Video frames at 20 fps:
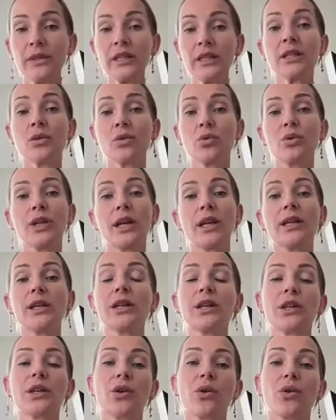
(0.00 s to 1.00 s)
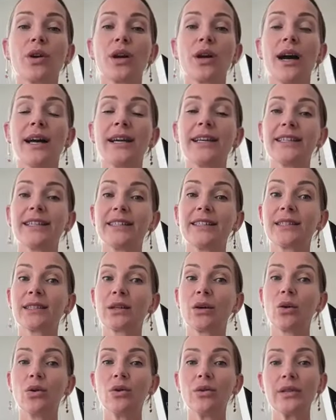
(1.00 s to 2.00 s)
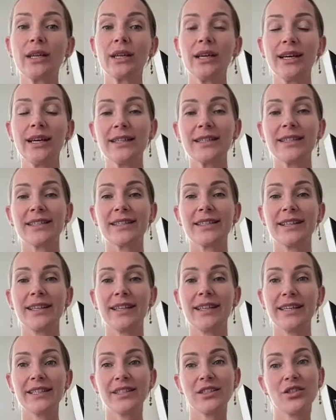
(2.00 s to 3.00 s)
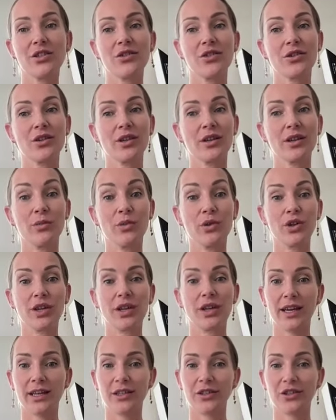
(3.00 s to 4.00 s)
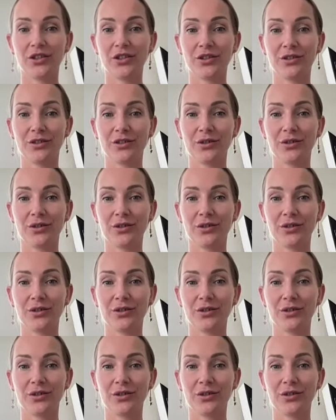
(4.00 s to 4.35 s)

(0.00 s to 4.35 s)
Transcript: in Kundalini Yoga is called celestial communication.